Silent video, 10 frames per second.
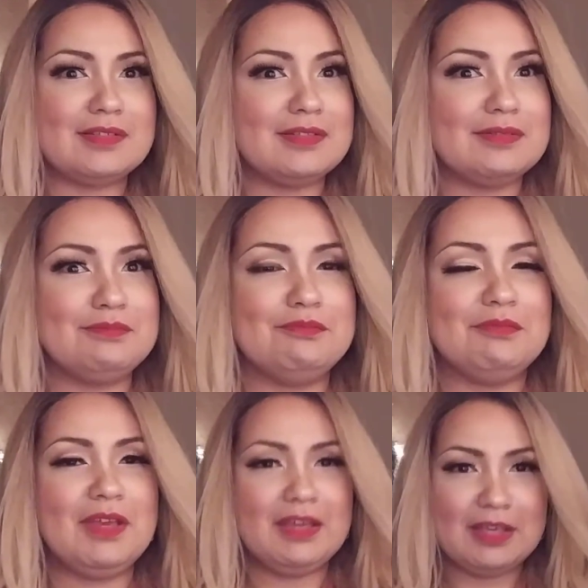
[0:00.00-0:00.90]
just
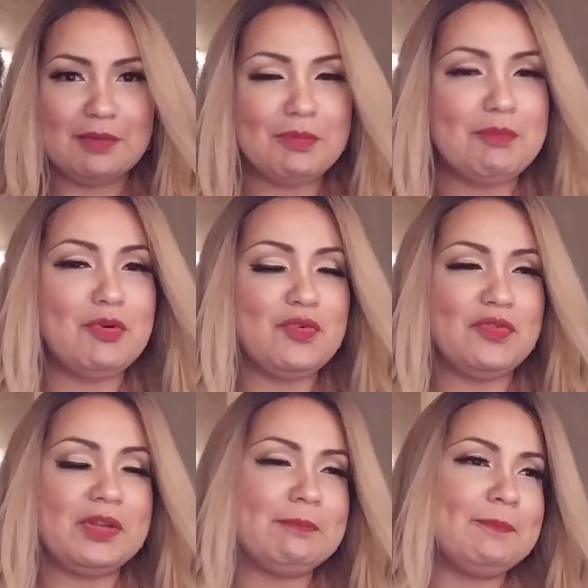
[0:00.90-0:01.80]
keep it
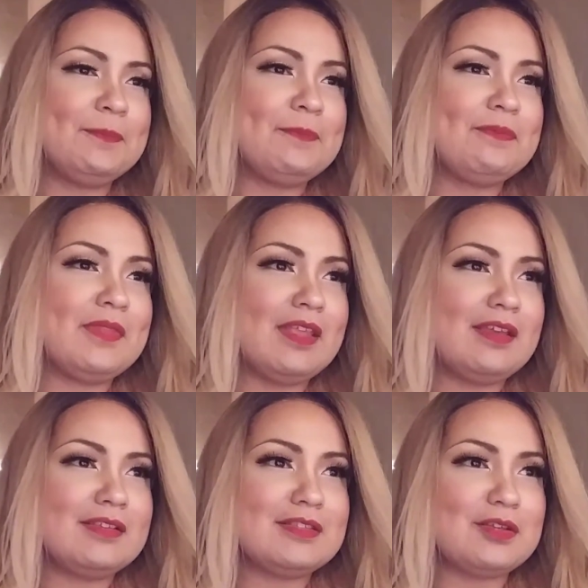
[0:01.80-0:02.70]
moving.
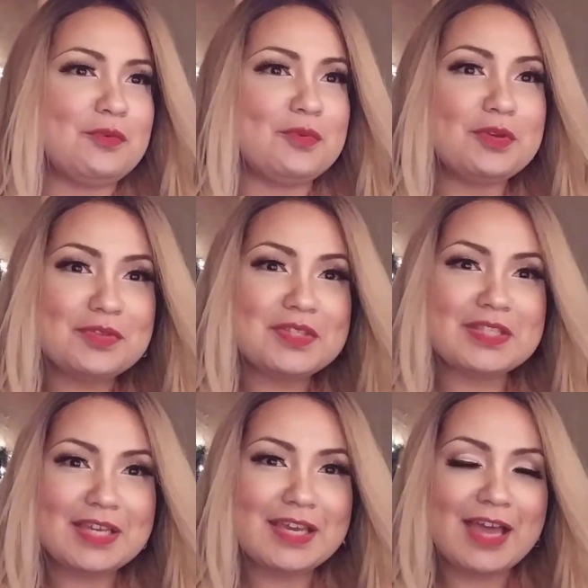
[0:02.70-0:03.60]
So we'll
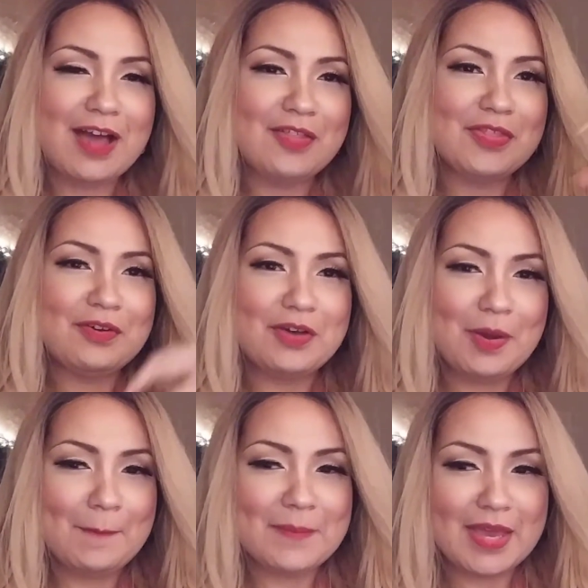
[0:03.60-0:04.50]
see how they'll
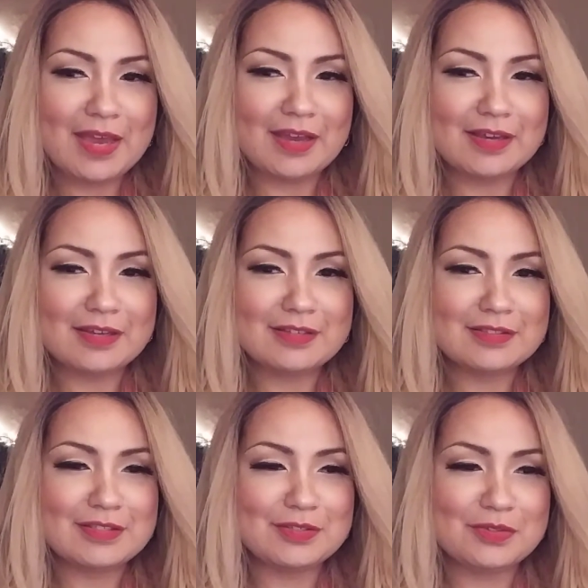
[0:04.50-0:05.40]
come back
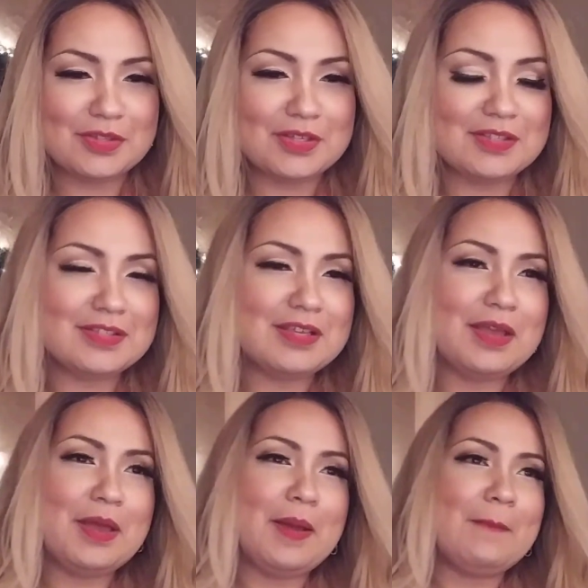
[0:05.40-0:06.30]
to this.
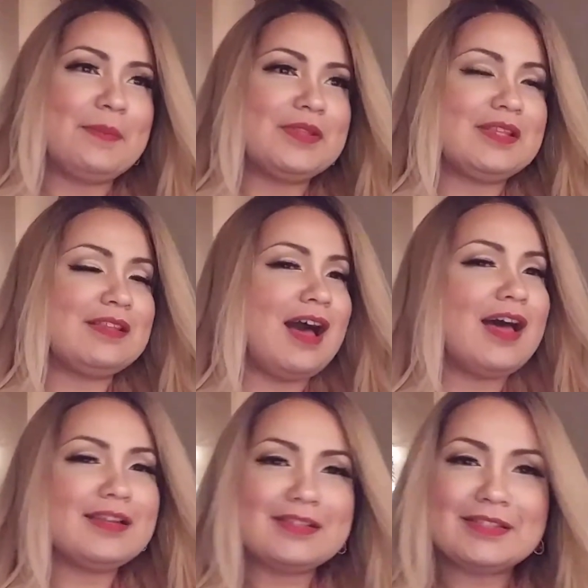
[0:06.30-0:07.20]
But
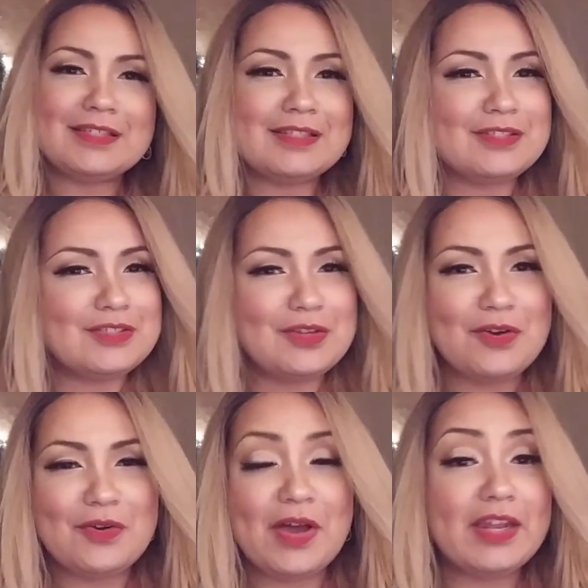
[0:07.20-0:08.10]
honestly, the
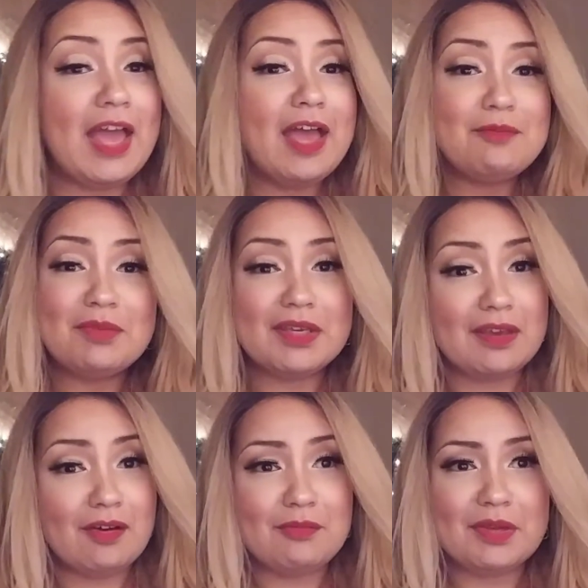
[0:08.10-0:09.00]
show and and
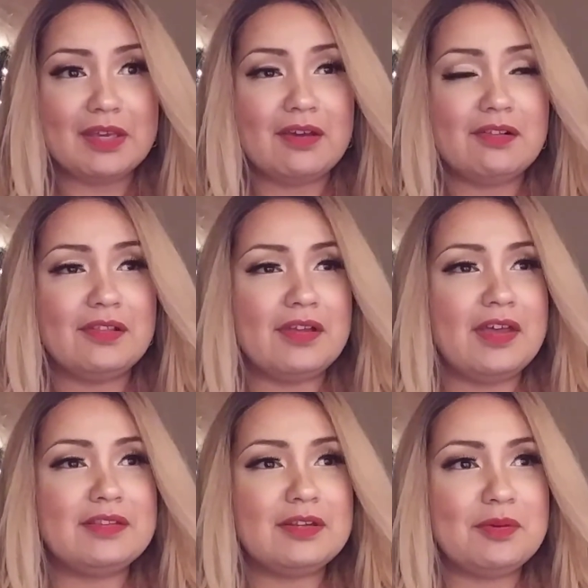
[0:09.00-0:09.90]
Miguel Miguel
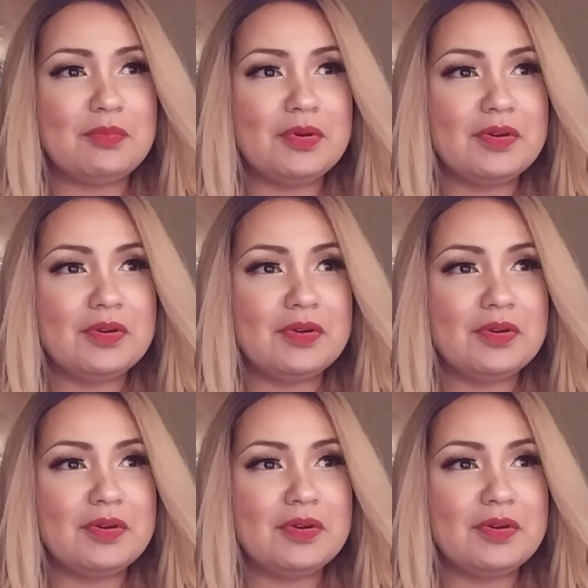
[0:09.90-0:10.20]
ended up